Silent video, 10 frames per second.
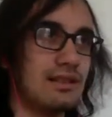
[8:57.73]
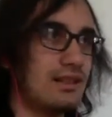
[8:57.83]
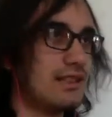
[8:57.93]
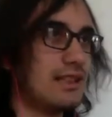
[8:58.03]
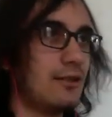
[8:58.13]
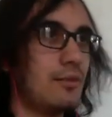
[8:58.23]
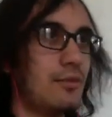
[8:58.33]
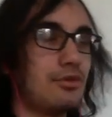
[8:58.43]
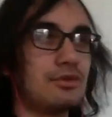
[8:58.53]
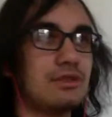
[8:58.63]
this
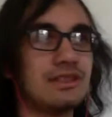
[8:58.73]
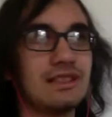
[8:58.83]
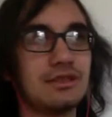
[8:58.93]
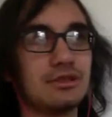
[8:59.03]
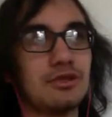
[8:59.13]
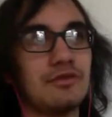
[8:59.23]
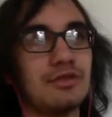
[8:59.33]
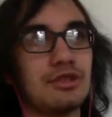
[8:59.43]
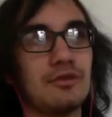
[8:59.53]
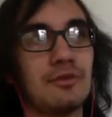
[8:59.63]
ain't a
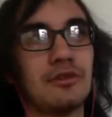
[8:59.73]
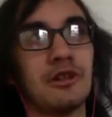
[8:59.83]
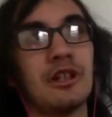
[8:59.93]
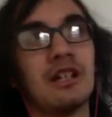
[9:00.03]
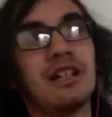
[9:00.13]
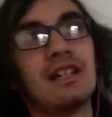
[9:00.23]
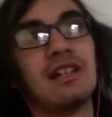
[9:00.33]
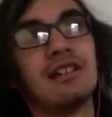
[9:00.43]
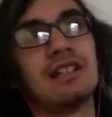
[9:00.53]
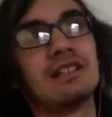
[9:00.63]
service no more.
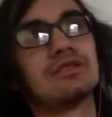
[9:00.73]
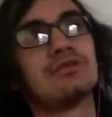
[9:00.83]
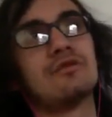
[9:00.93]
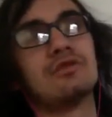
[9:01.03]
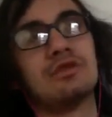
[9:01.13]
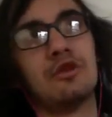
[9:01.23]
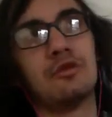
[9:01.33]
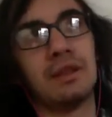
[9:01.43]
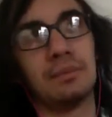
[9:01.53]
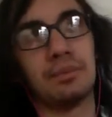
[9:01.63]
And that's the
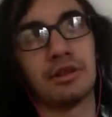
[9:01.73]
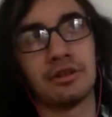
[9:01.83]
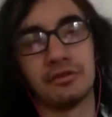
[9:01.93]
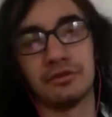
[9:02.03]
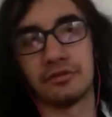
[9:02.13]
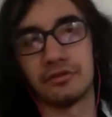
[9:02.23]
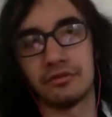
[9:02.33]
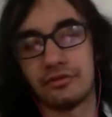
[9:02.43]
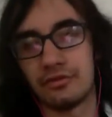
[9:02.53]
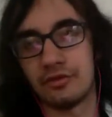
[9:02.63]
only part of
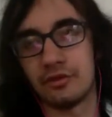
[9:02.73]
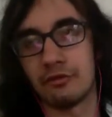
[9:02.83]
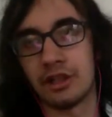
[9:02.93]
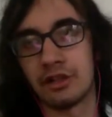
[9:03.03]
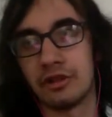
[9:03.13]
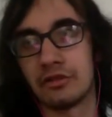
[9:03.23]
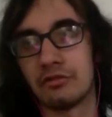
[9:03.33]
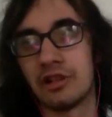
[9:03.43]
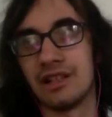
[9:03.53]
the rhetoric where I